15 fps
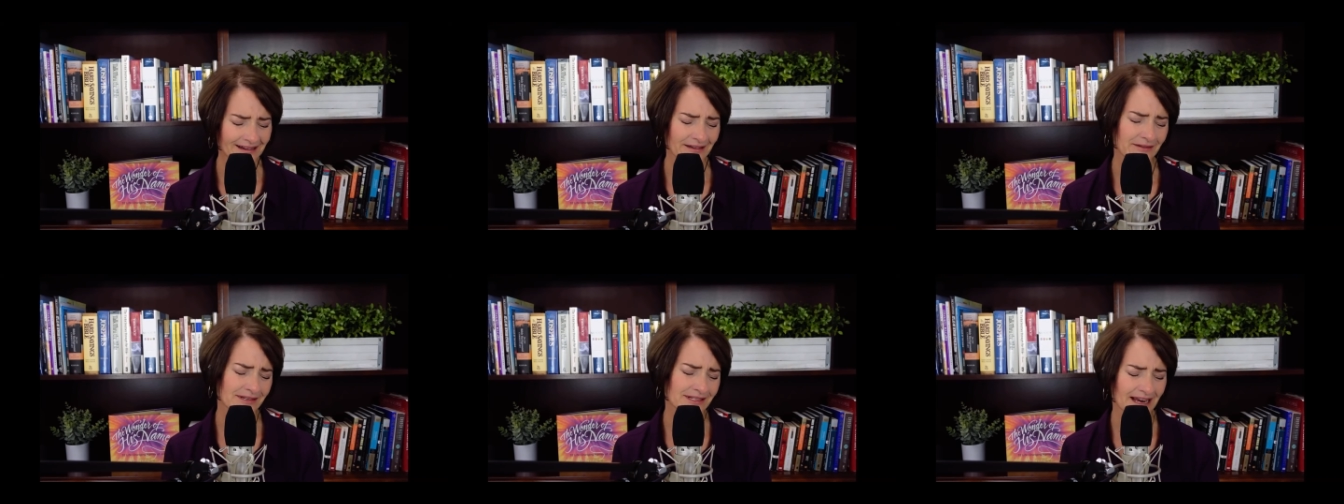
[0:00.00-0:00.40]

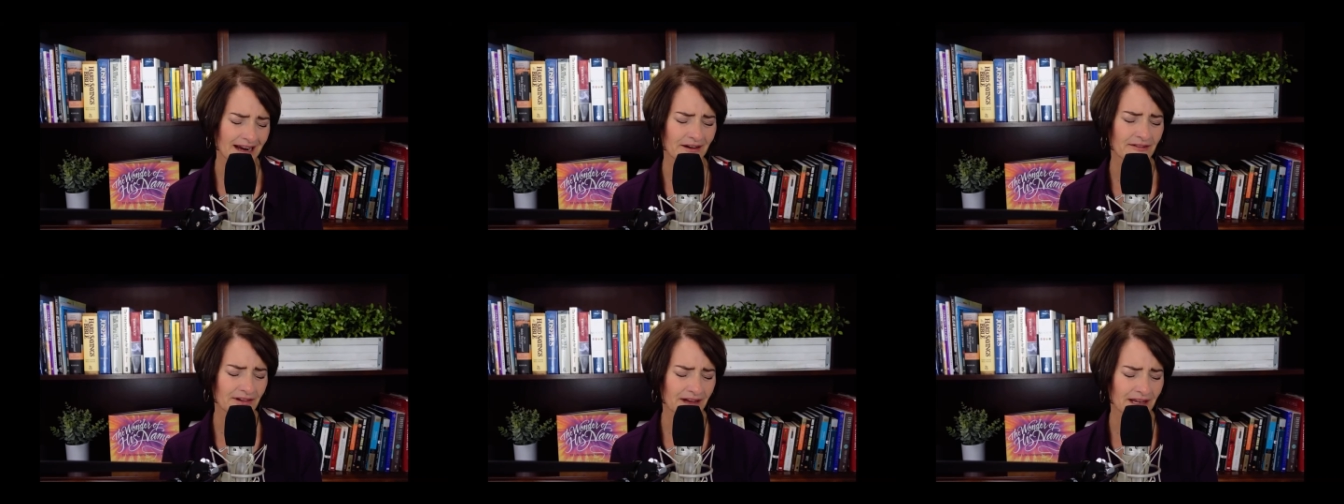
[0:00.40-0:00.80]
of the
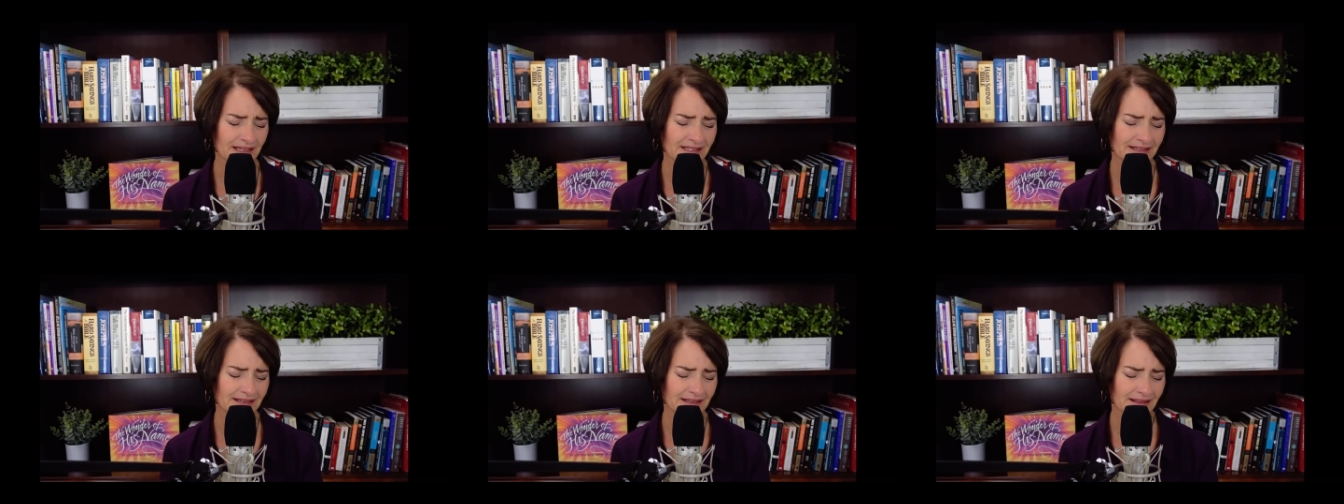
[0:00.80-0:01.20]

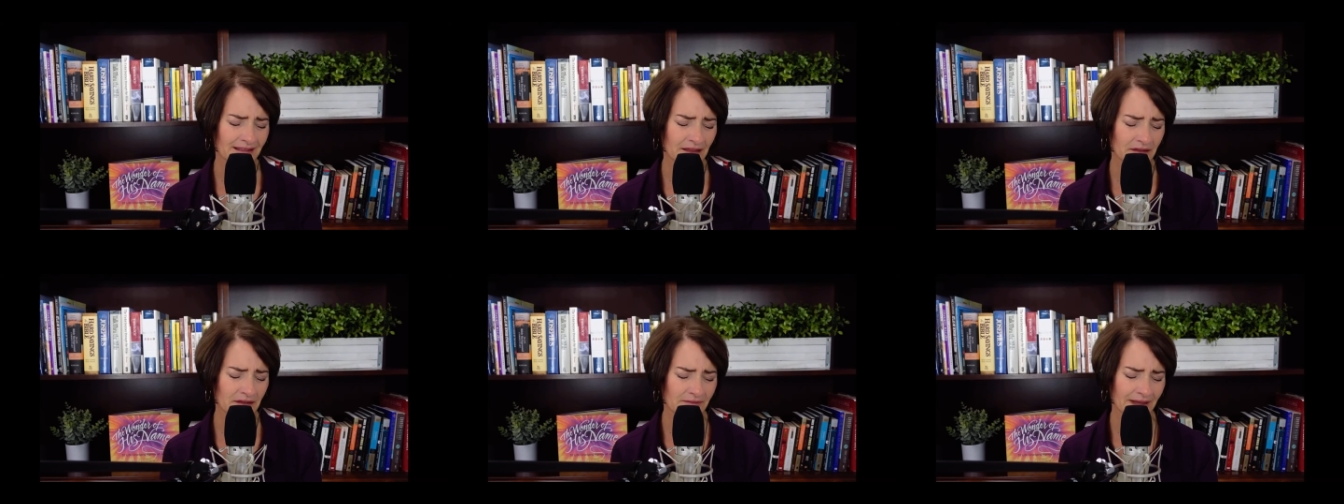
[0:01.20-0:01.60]
sacrifice
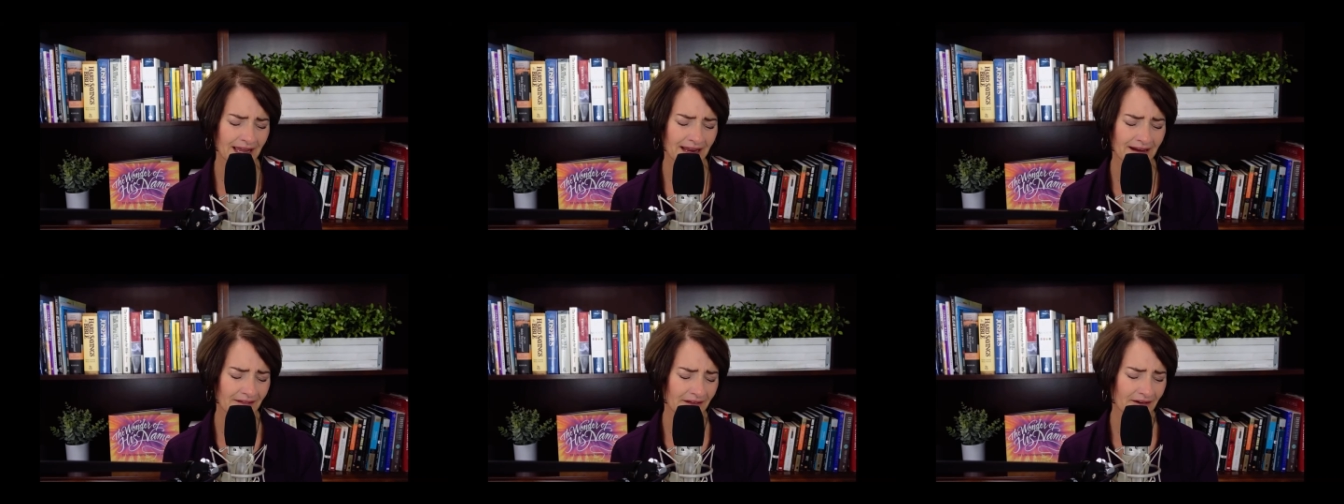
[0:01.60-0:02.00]
that you
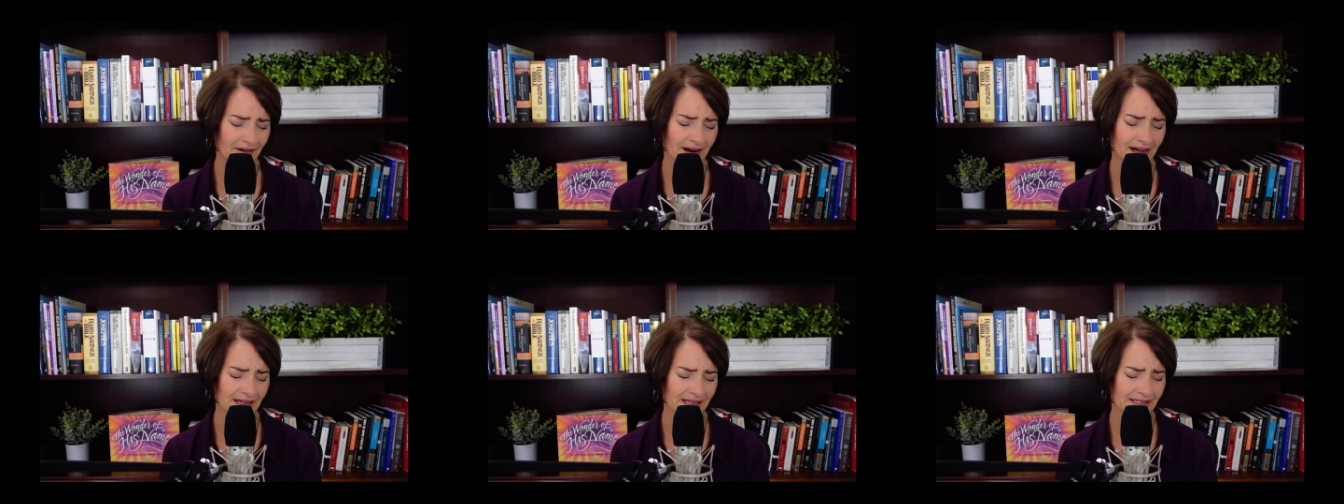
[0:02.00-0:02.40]
made on the
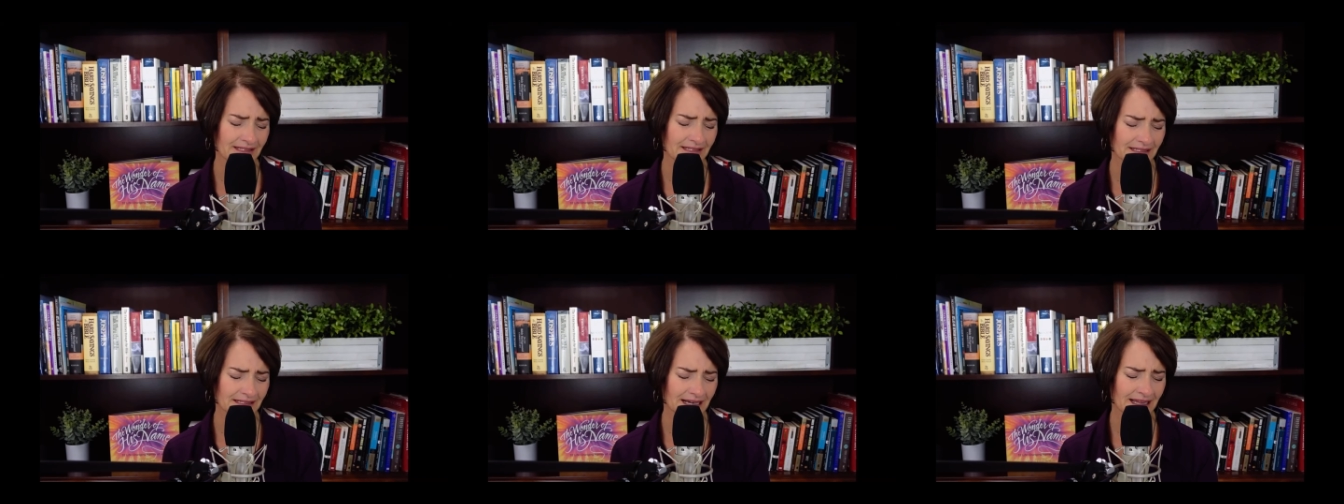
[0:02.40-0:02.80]
cross.